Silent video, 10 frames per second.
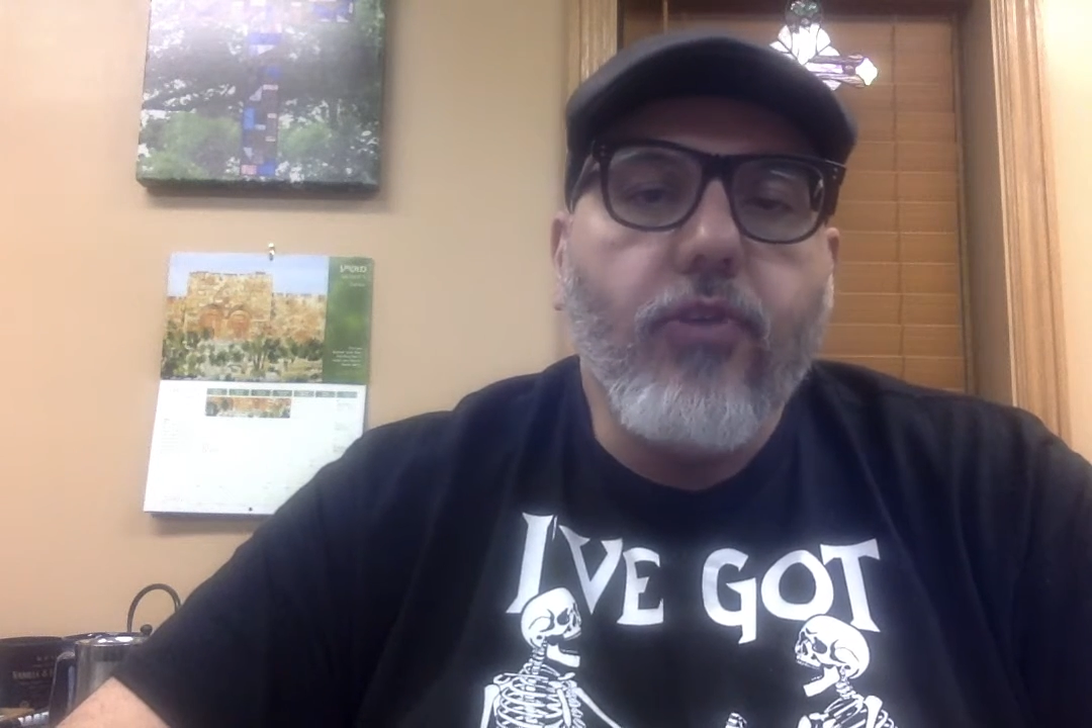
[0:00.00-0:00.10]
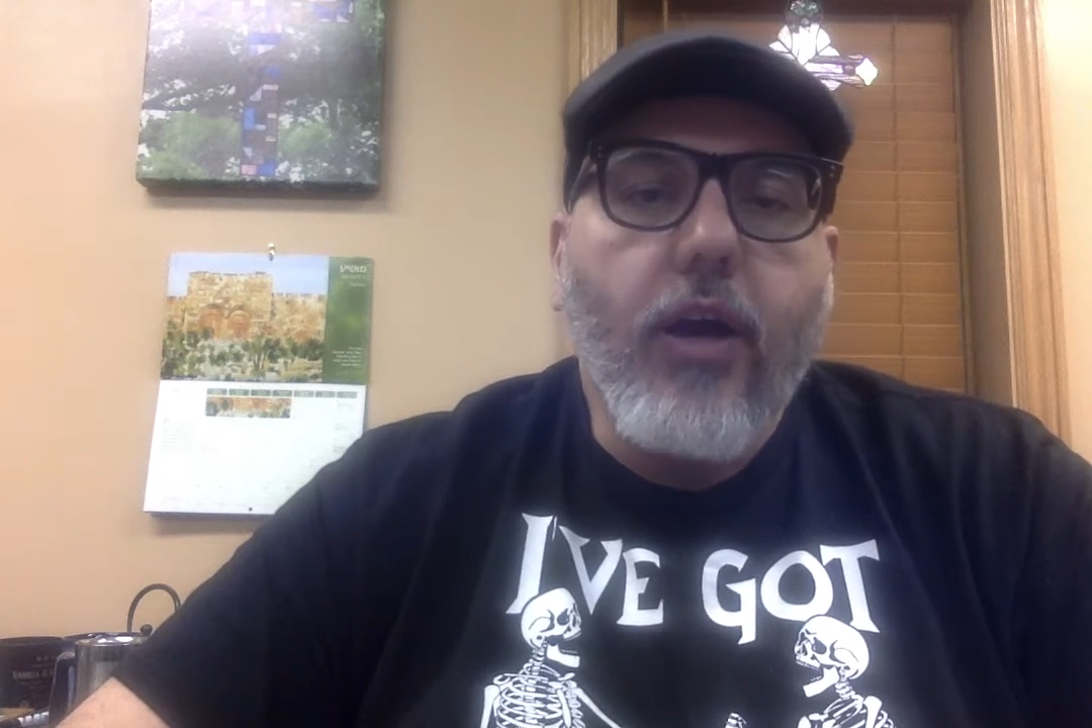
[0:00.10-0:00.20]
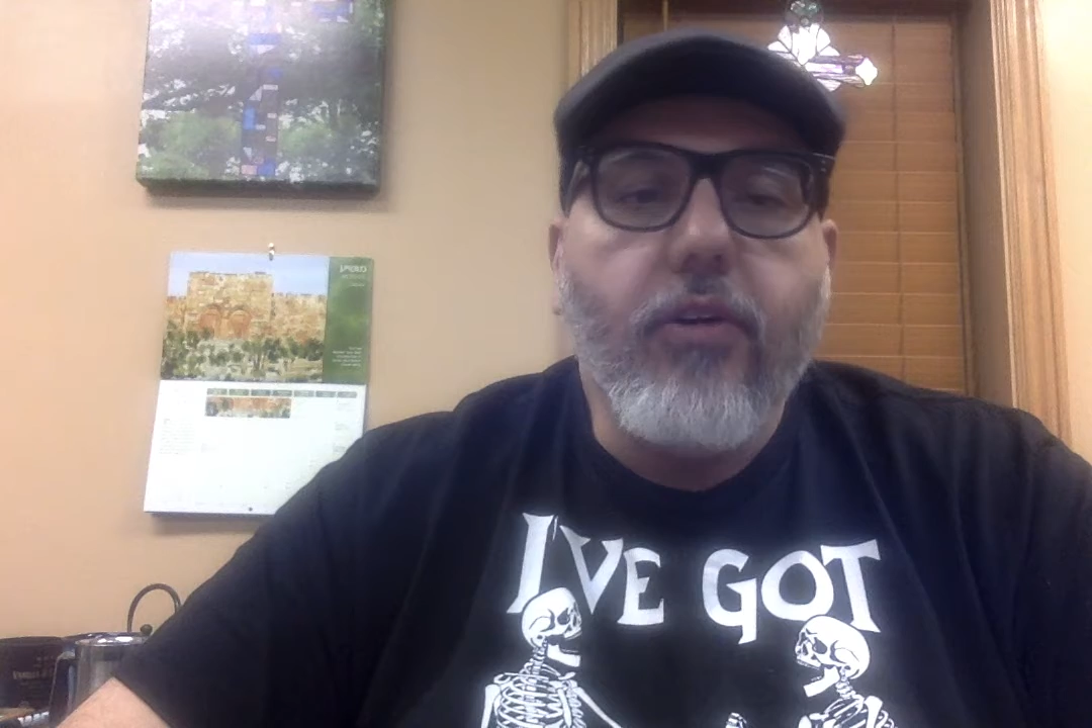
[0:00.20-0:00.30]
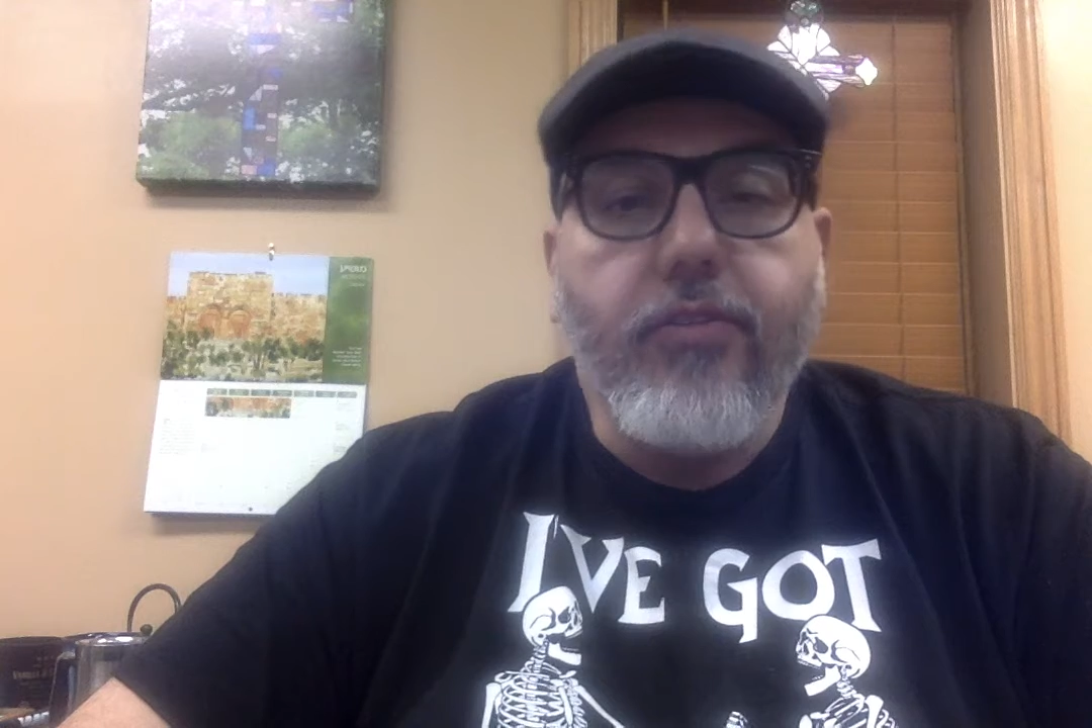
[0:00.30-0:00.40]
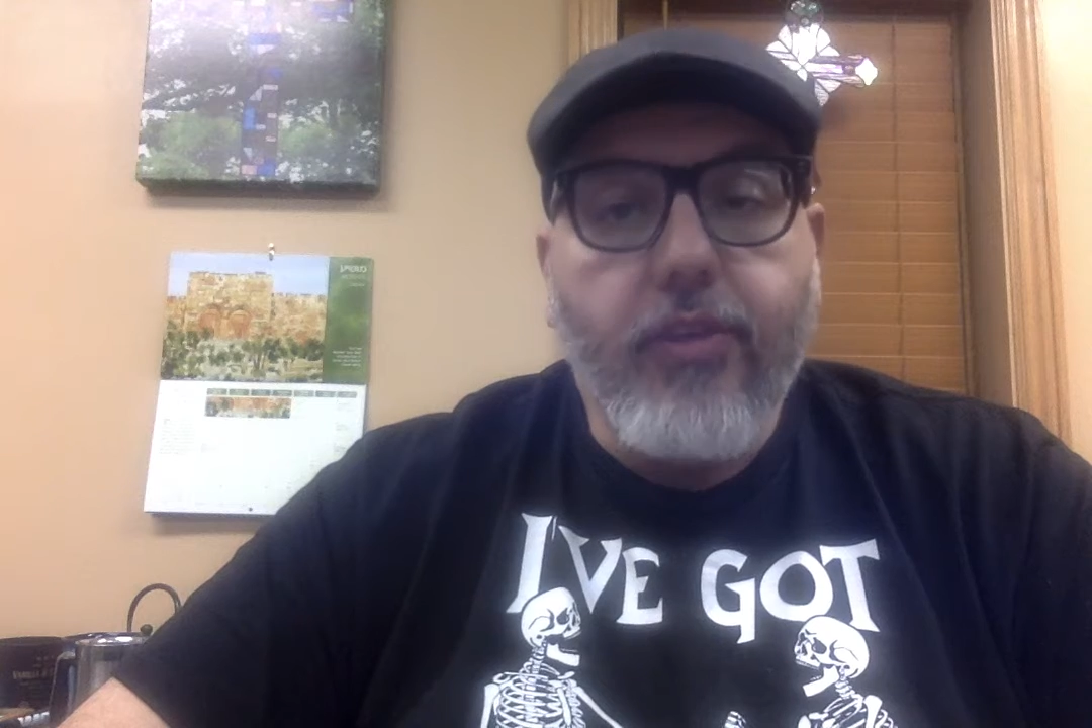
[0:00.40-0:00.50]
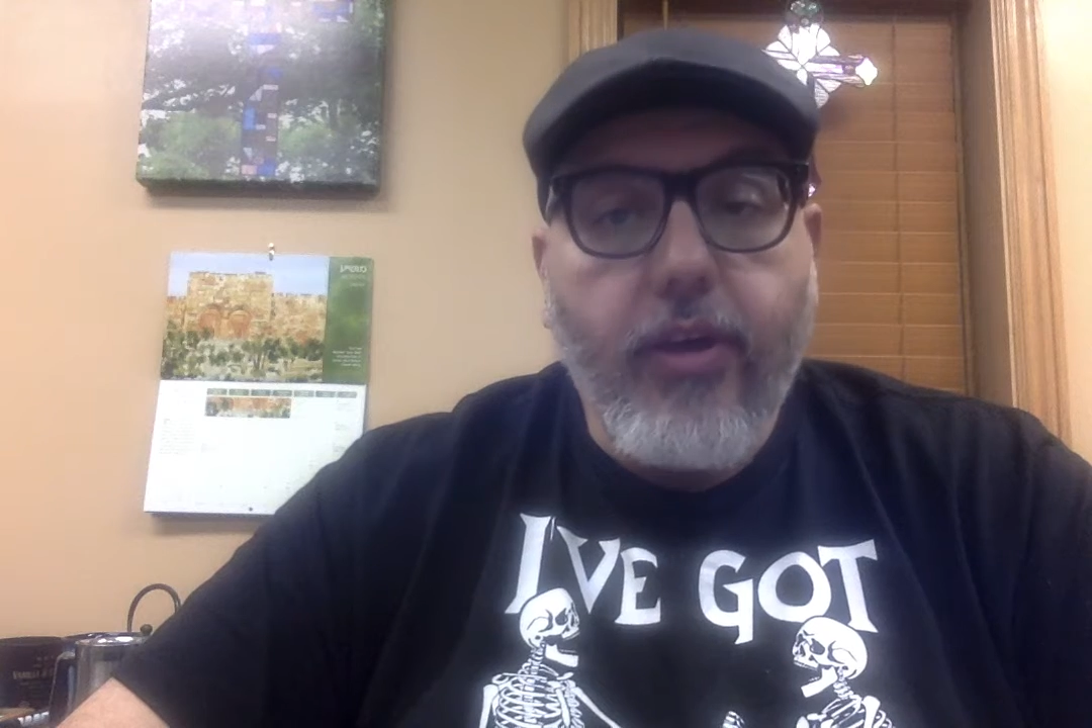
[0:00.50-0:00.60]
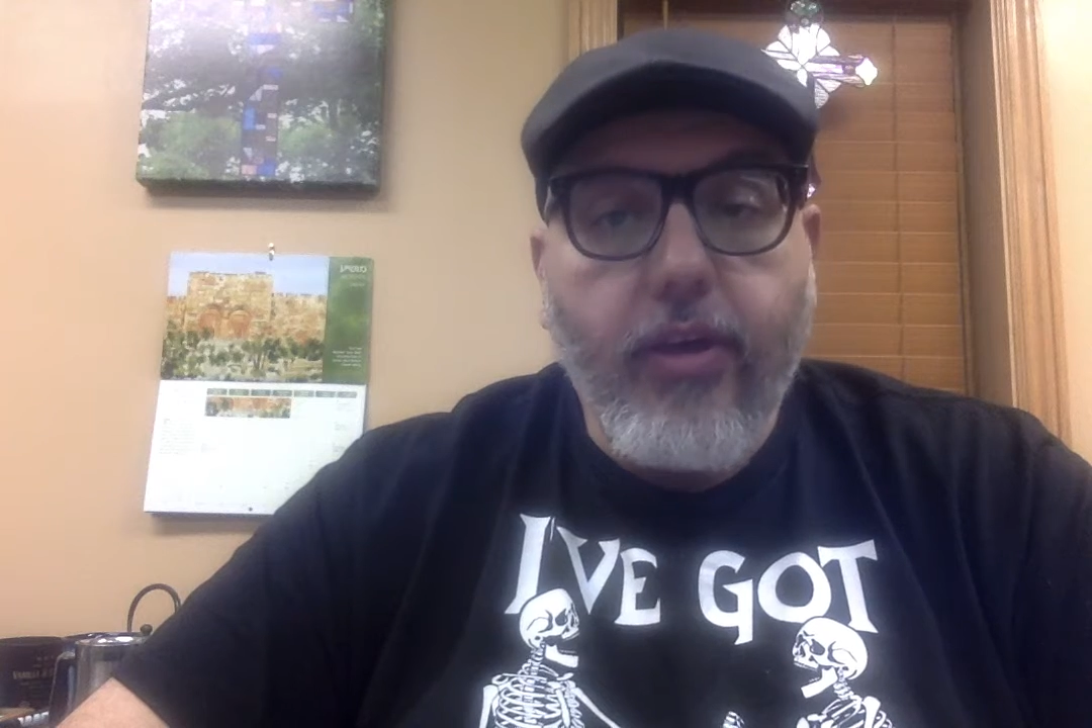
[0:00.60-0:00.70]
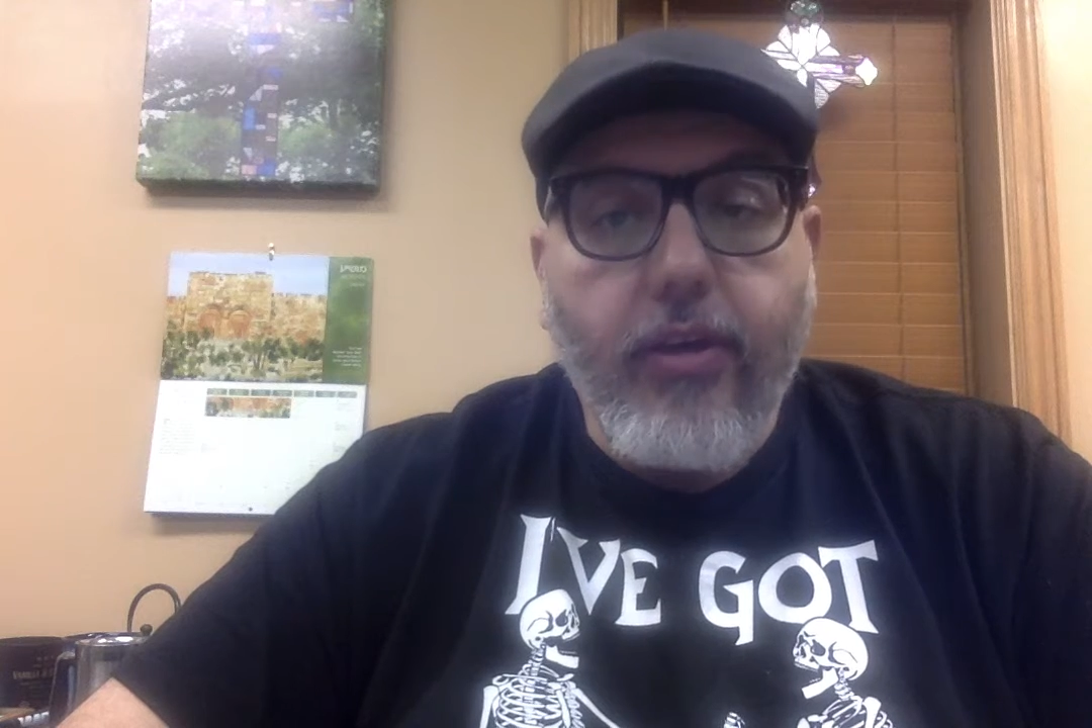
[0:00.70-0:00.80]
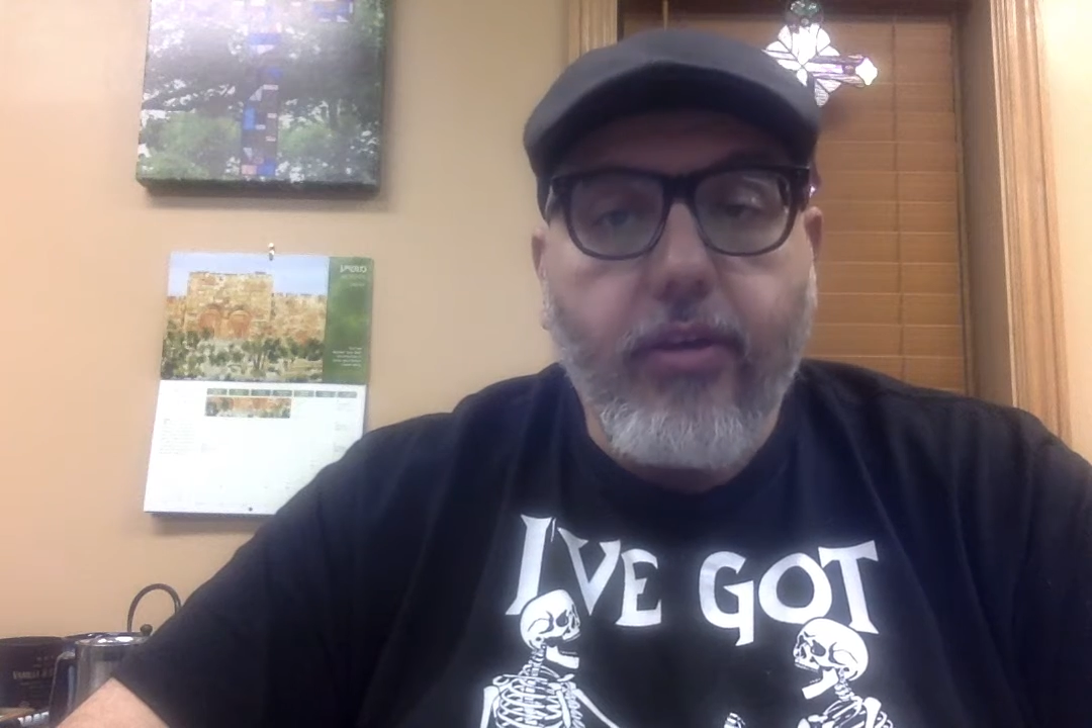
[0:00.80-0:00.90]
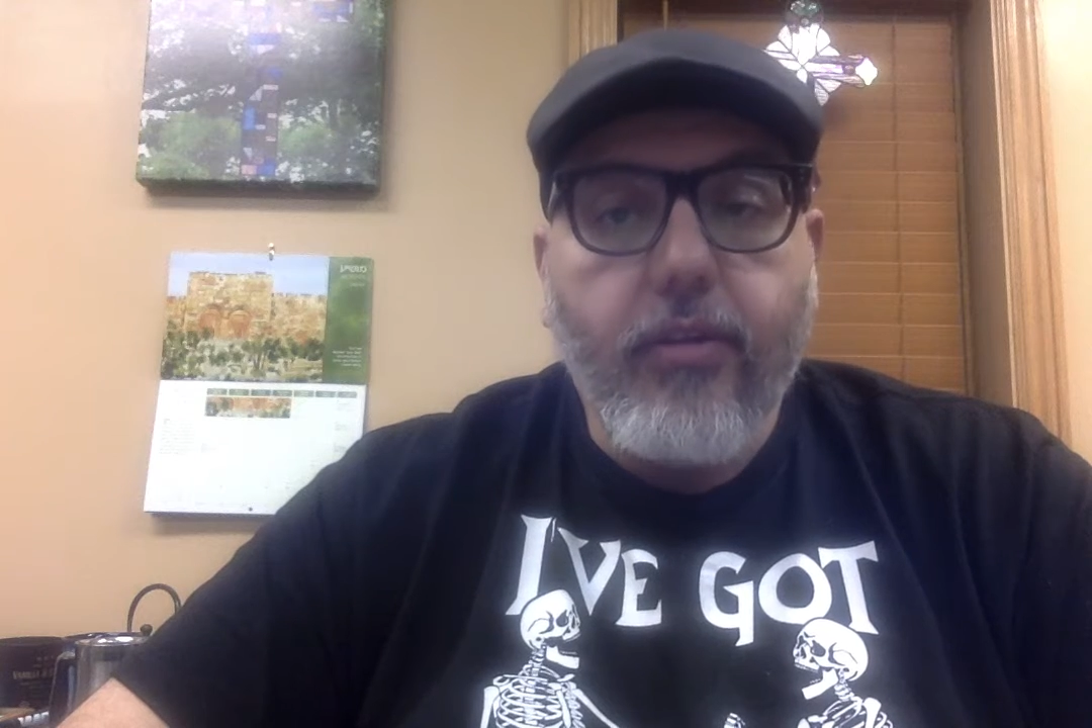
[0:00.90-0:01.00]
how
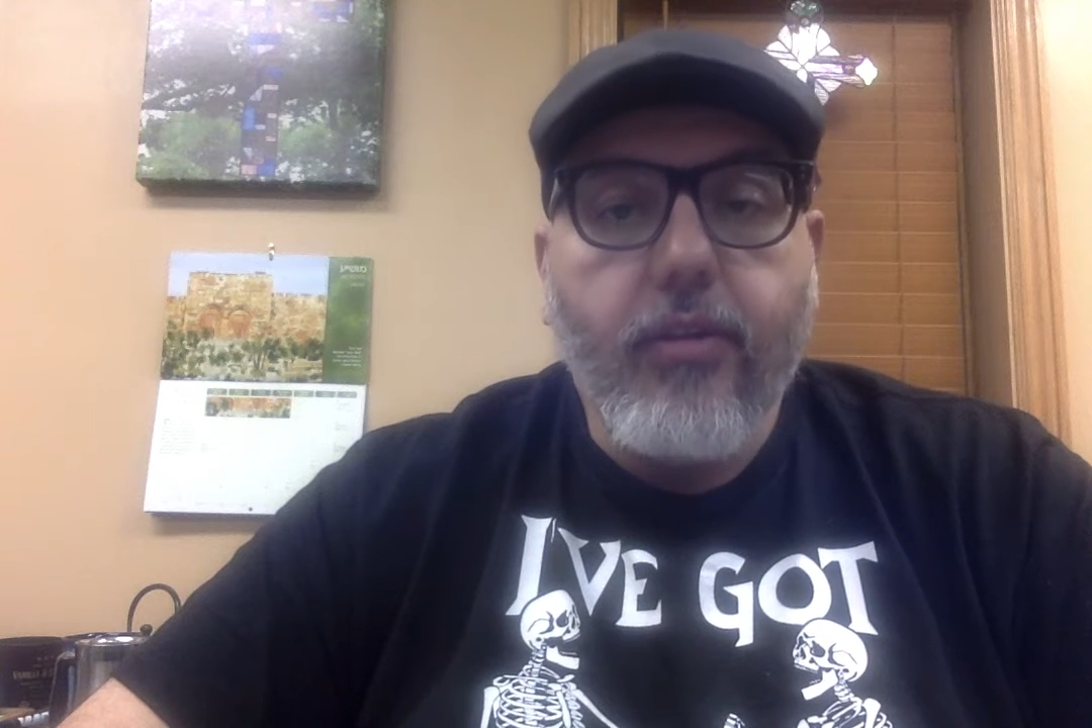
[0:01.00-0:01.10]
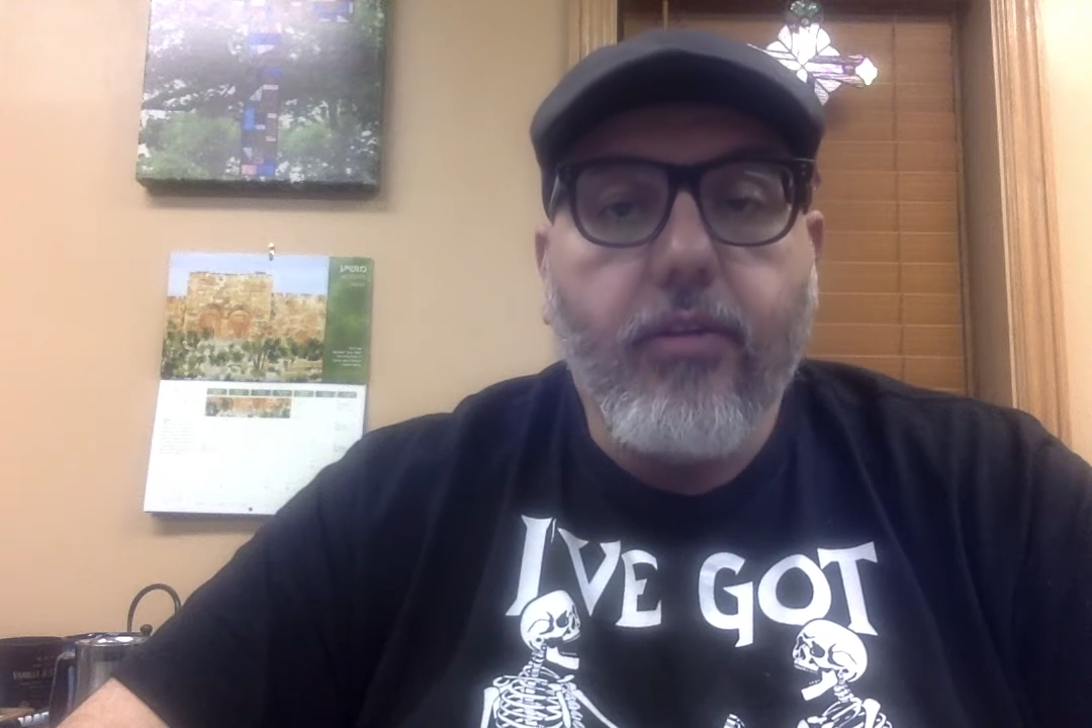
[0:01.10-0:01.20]
they,